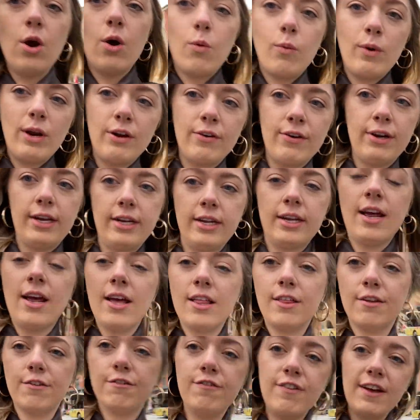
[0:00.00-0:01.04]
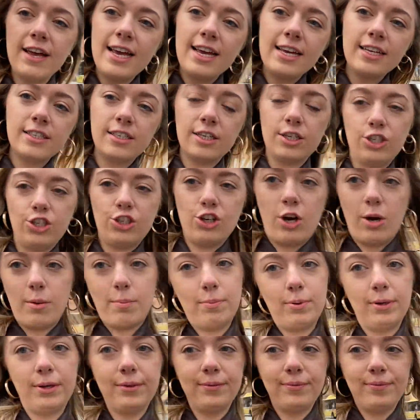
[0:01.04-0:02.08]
we're in the first shop.